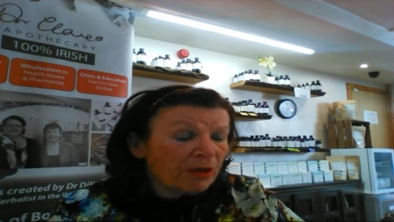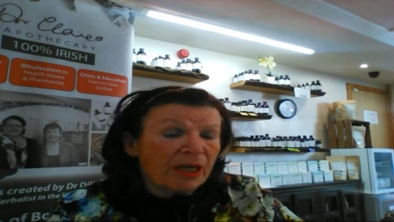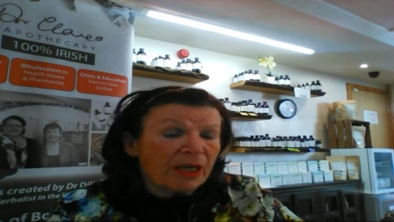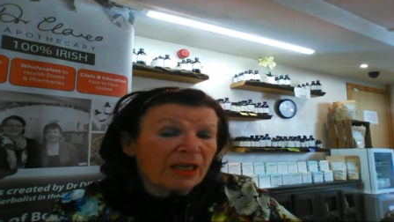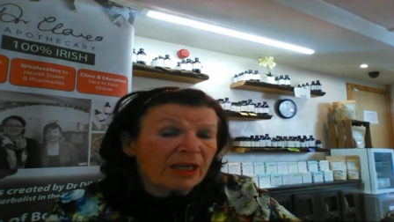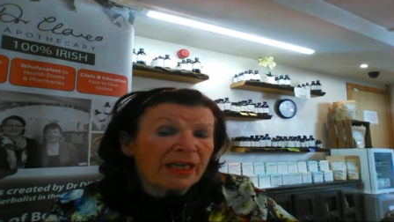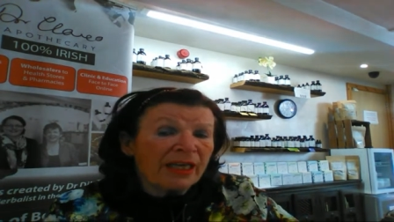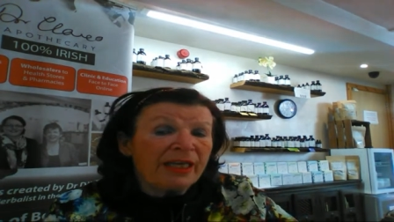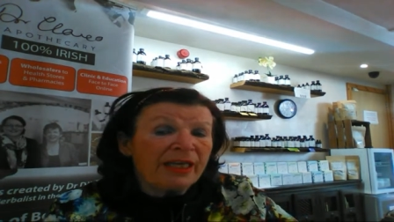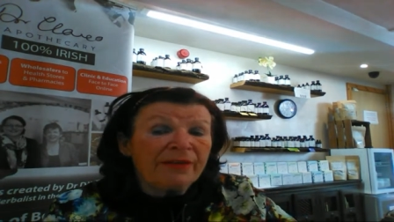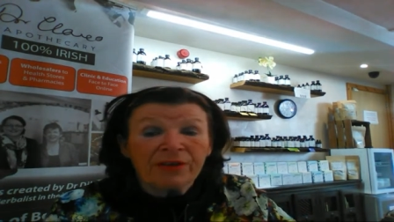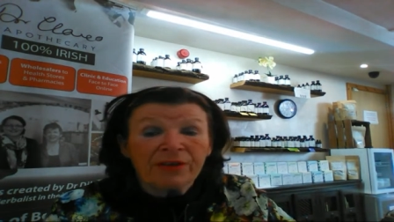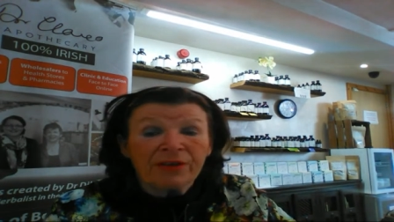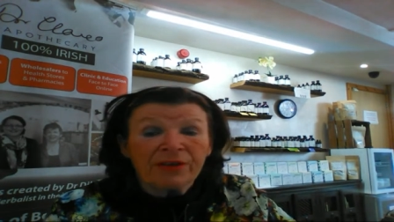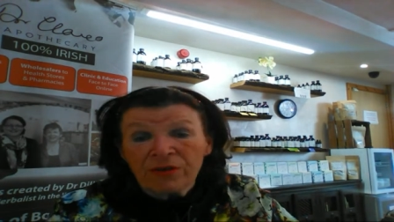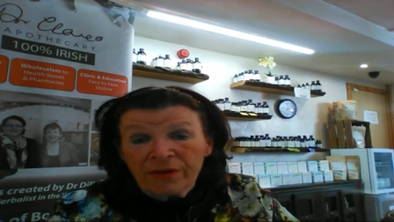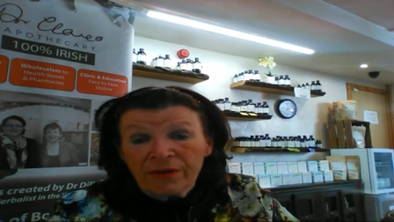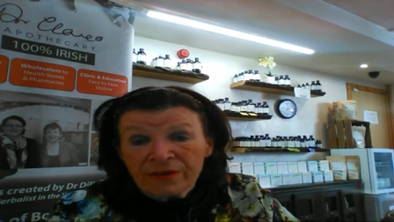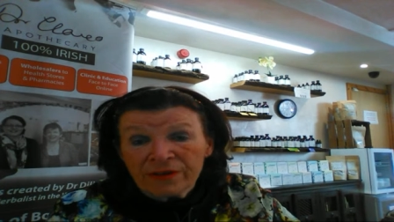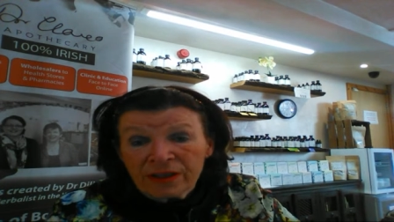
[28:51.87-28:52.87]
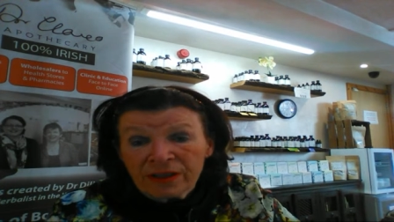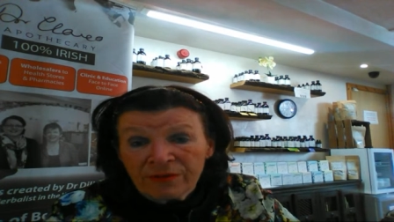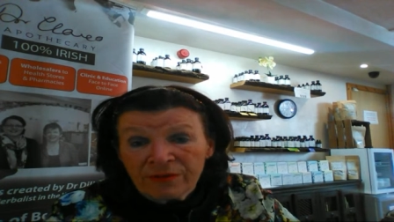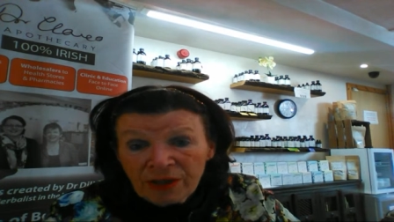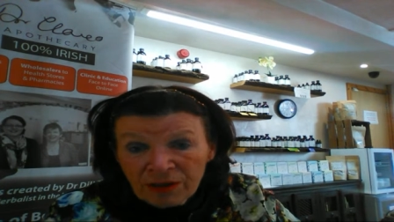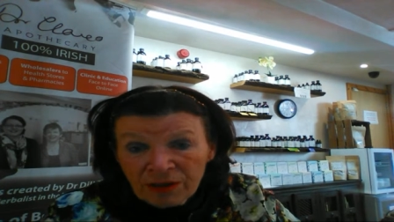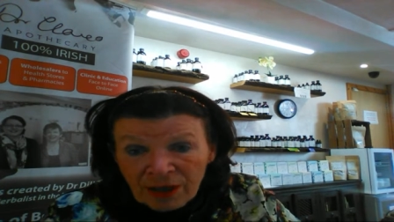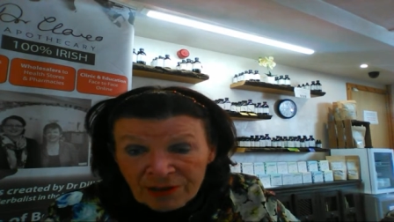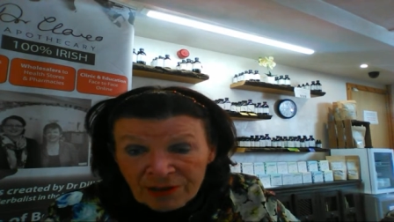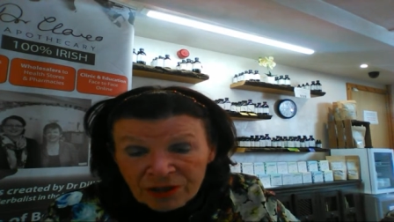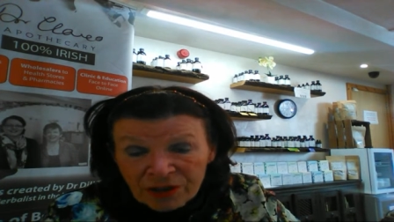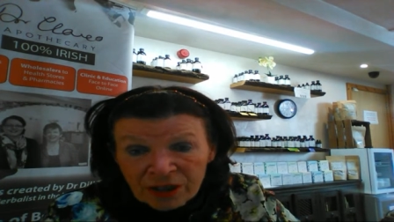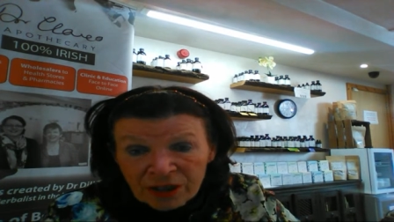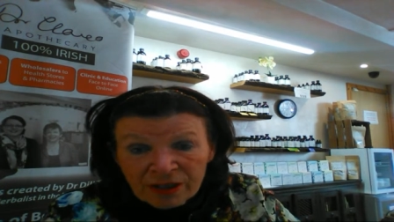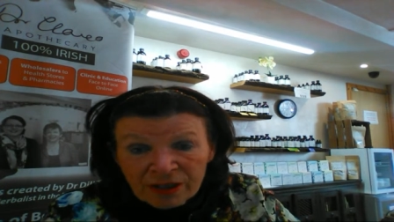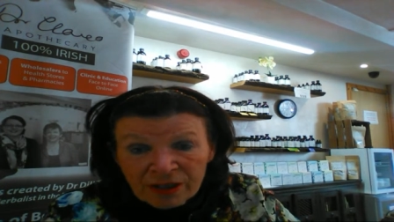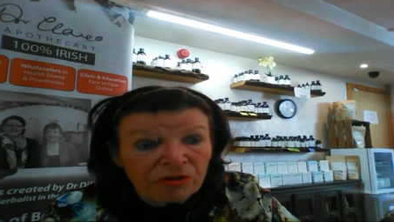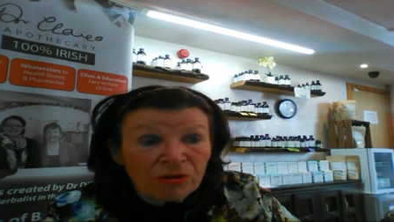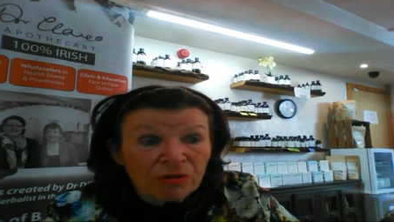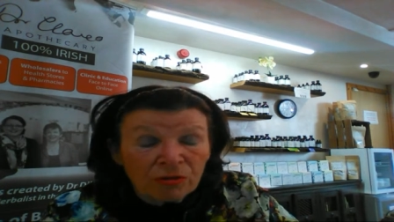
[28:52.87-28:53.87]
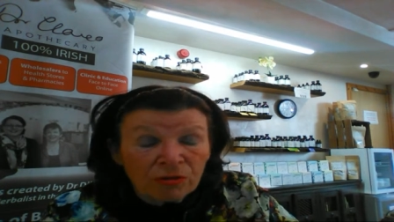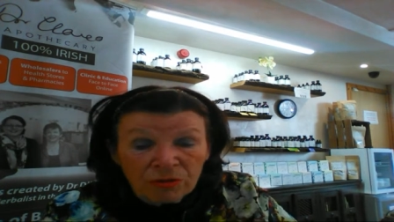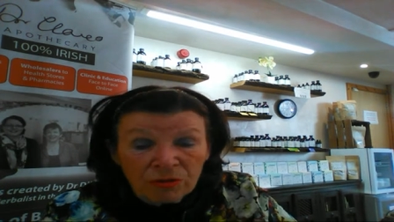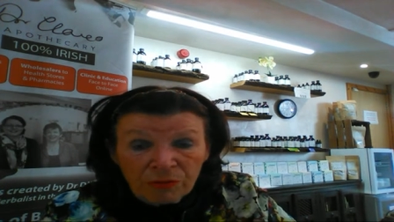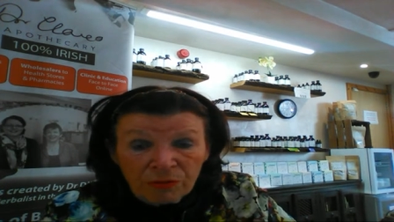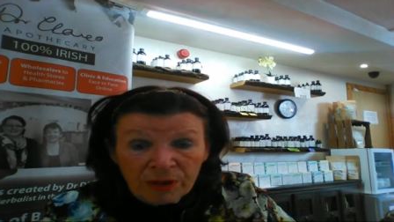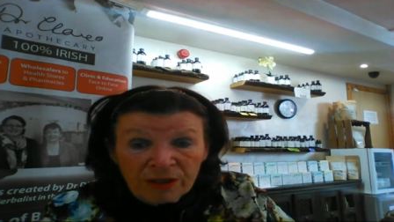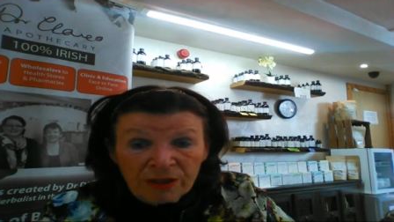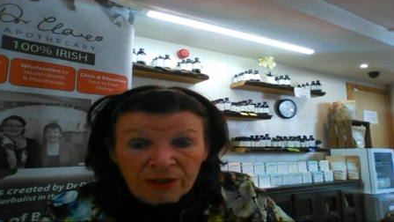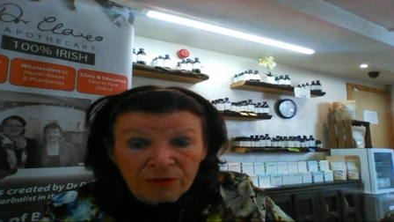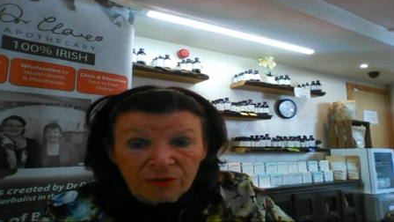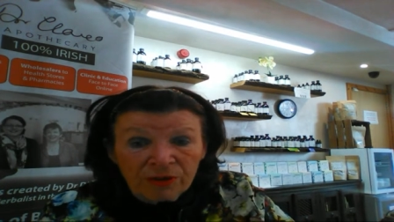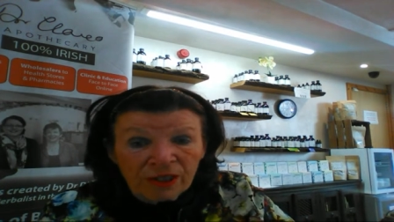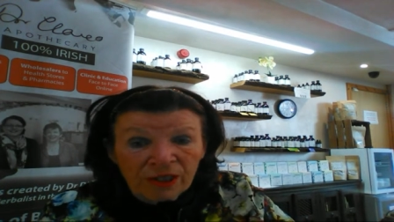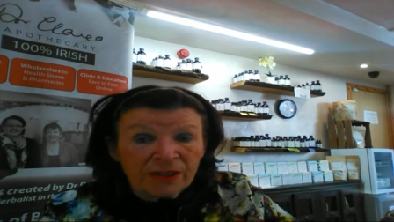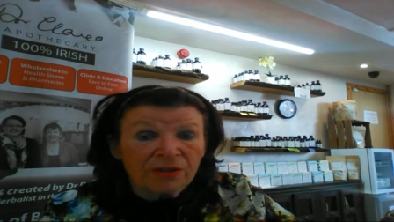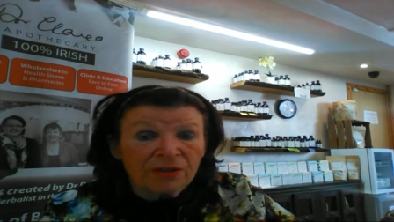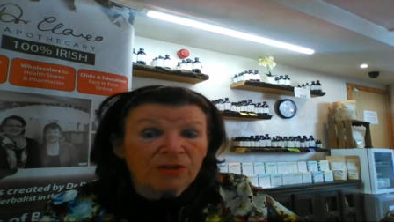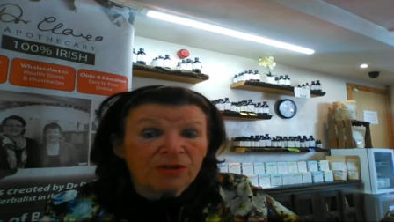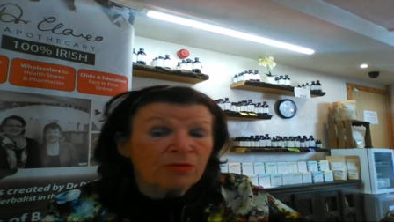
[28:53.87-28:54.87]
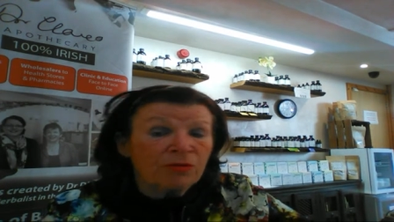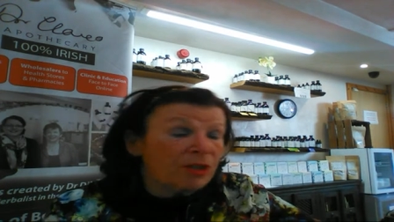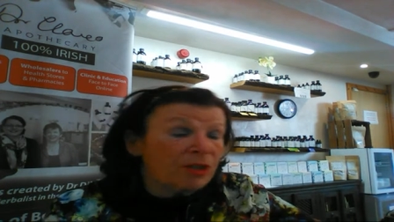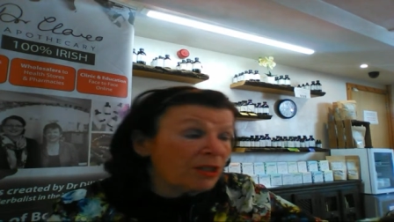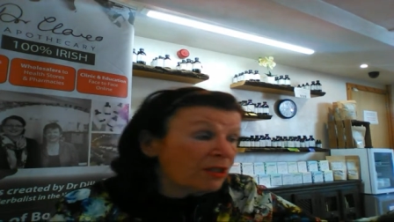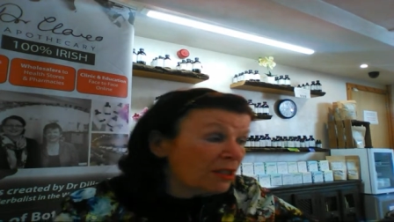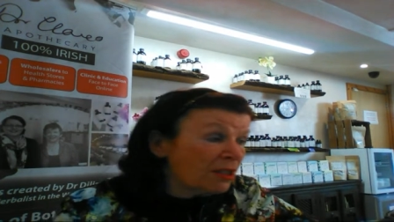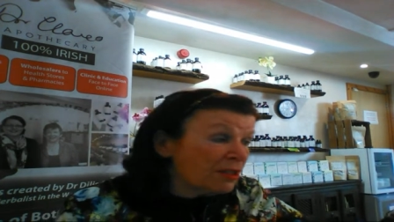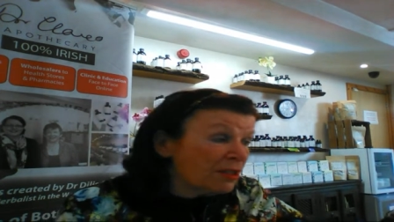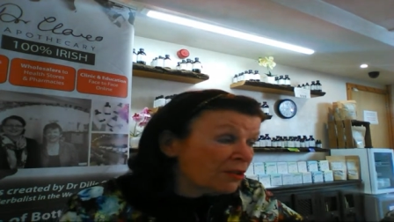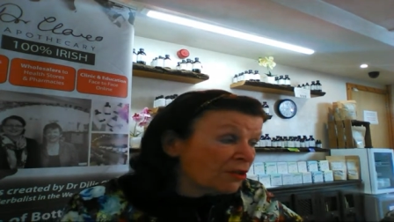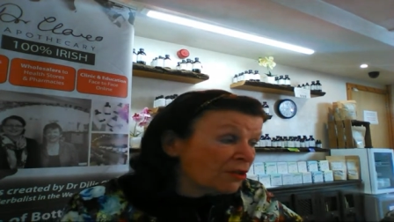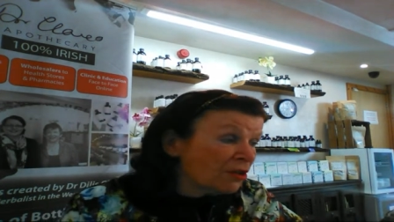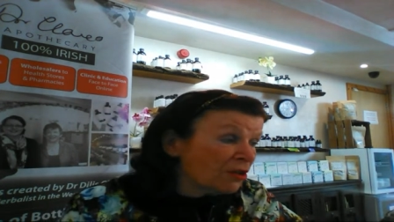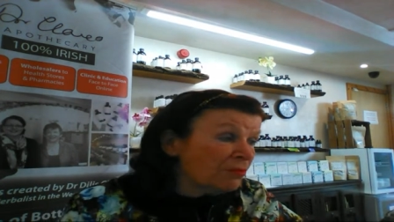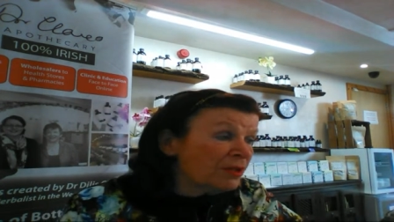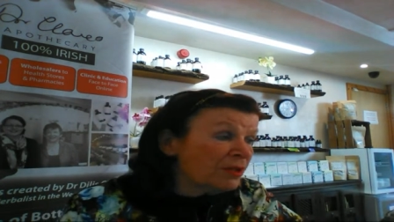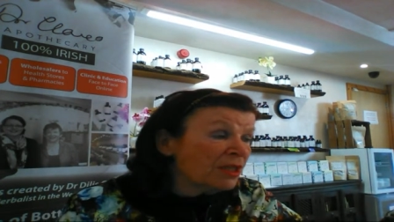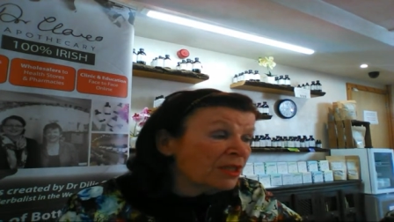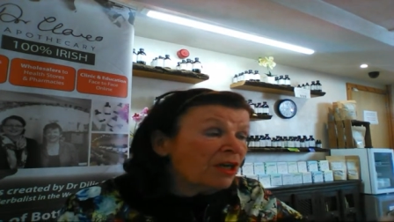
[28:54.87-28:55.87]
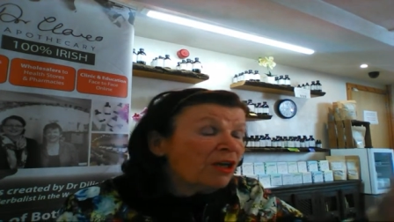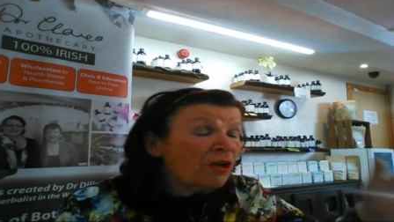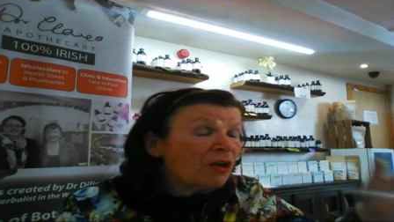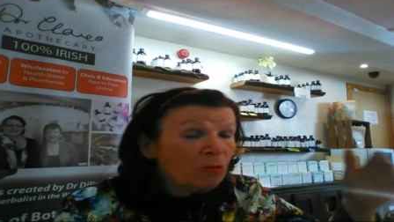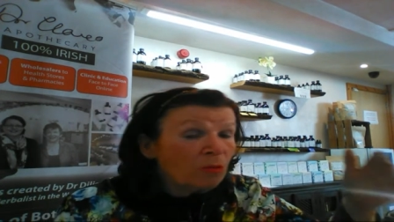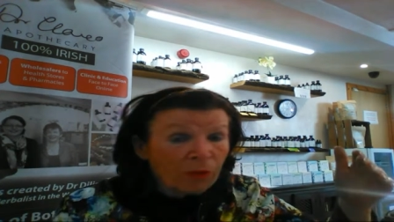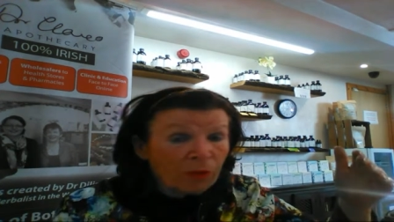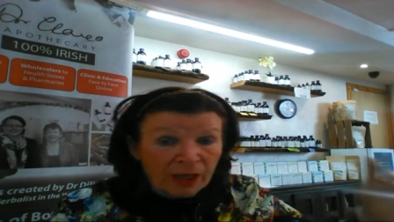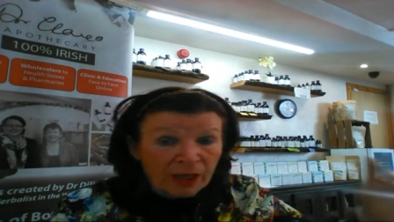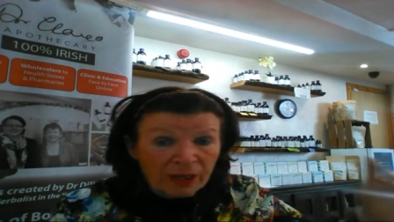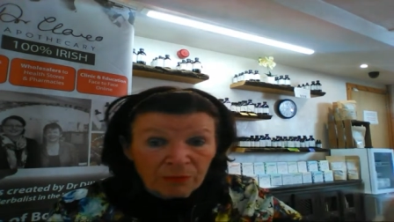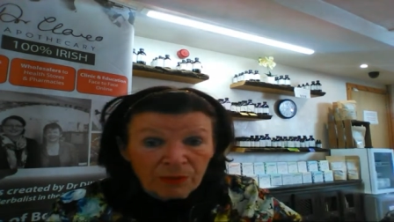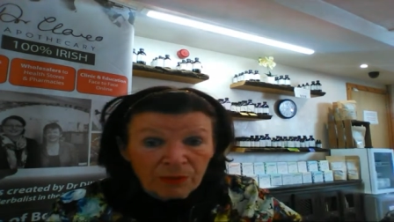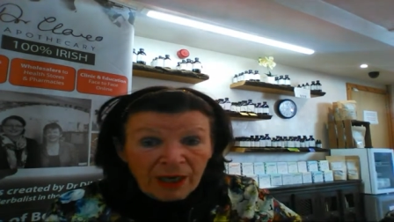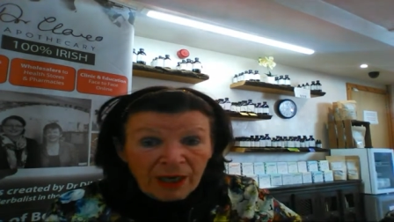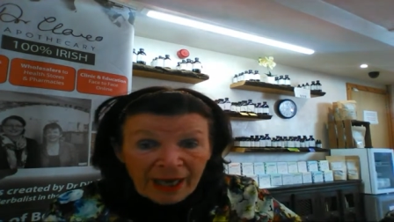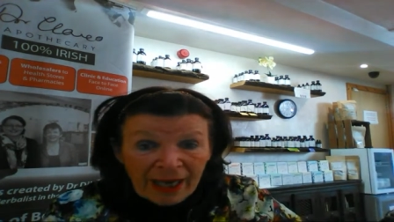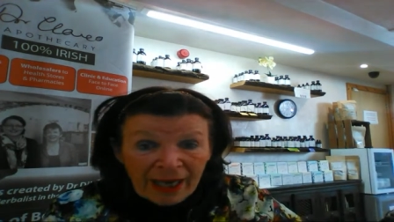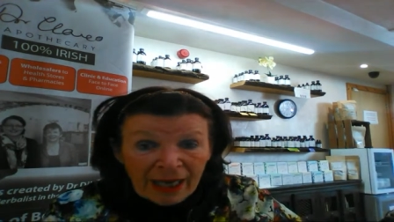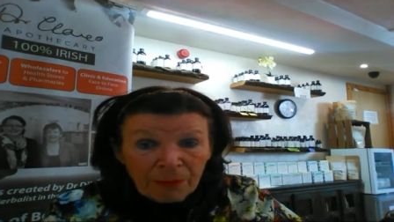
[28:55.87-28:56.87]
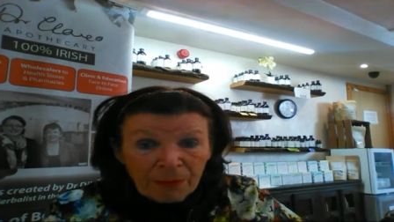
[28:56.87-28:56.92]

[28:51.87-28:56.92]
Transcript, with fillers: even if you have severe allergies and you don't want to do that, using these herbs will will help.